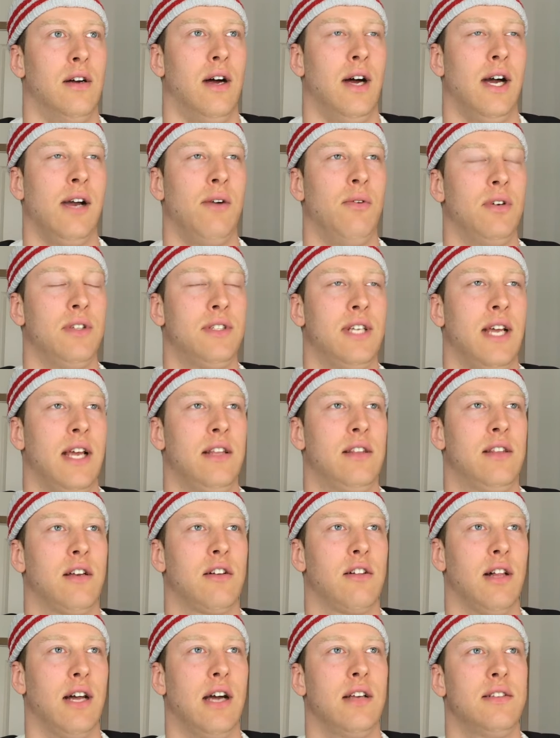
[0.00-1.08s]
I will take
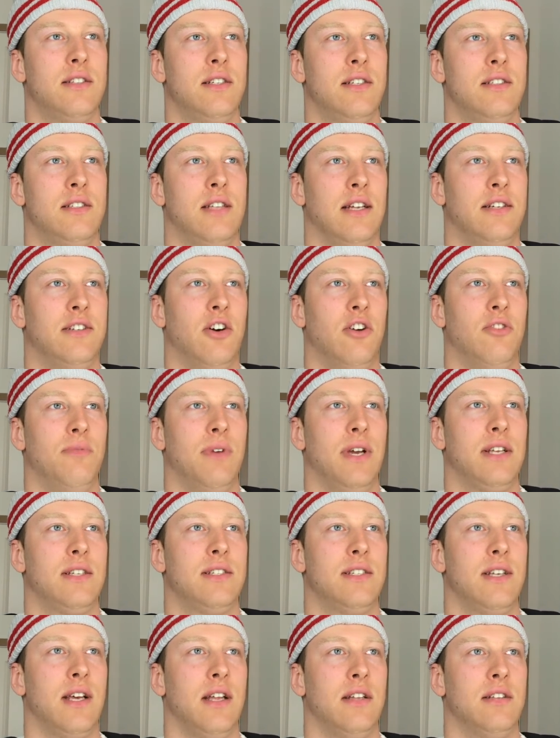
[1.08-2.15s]
the classes that don't
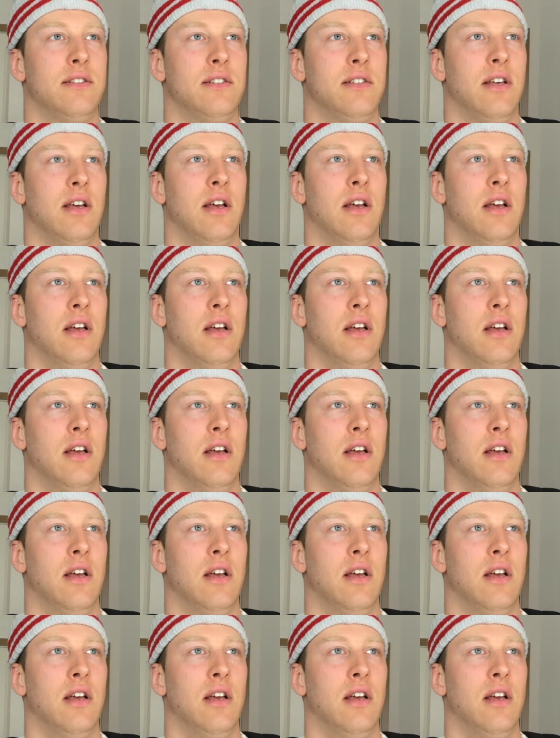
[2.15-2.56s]
make sense.